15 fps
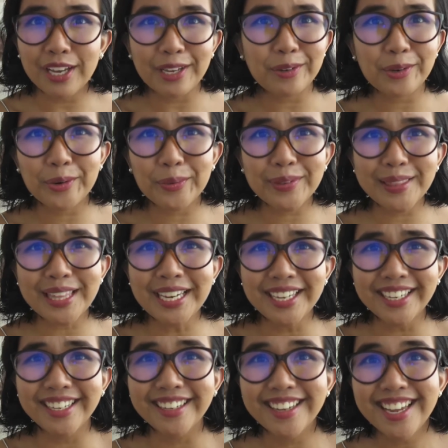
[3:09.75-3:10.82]
I don't know what
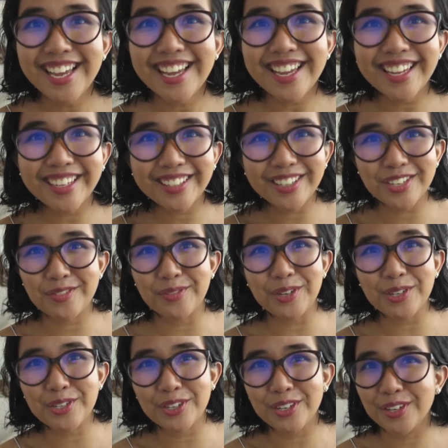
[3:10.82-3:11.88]
the English
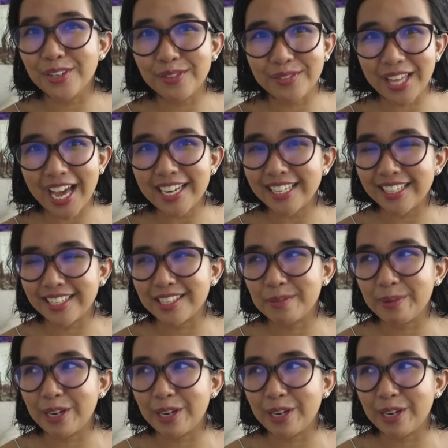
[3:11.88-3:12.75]
version of that is,